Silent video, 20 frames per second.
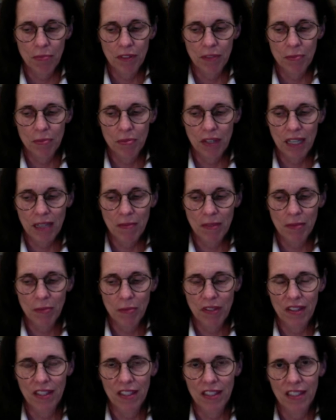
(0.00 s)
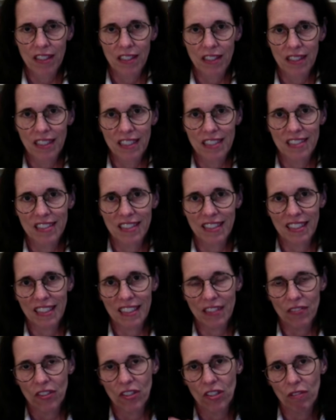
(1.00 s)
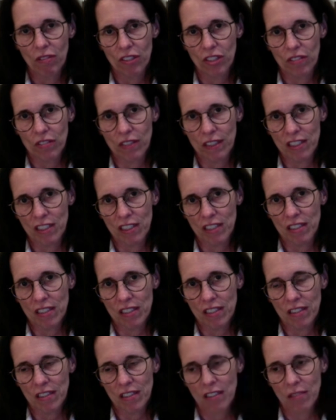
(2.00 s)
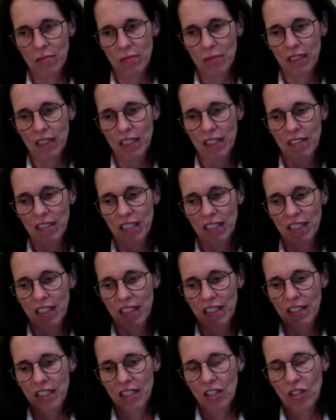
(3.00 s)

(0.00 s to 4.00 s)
problem with it is that even though it treats malaria,